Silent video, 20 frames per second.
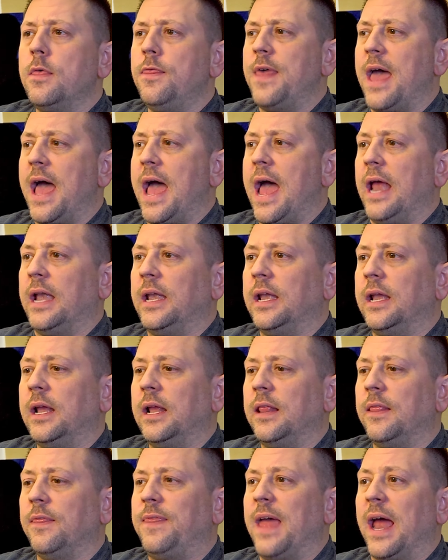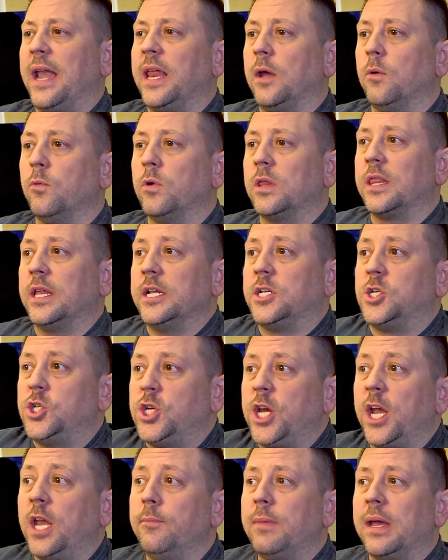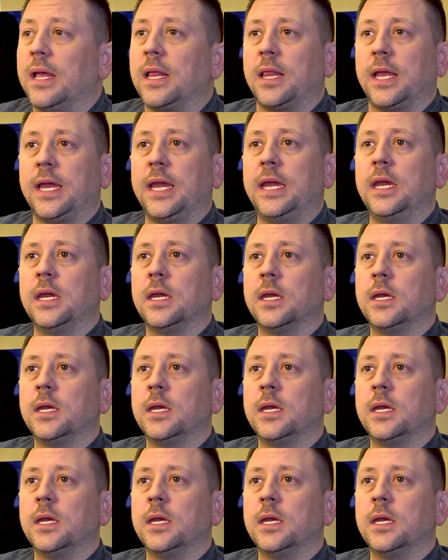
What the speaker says: that it would legitimately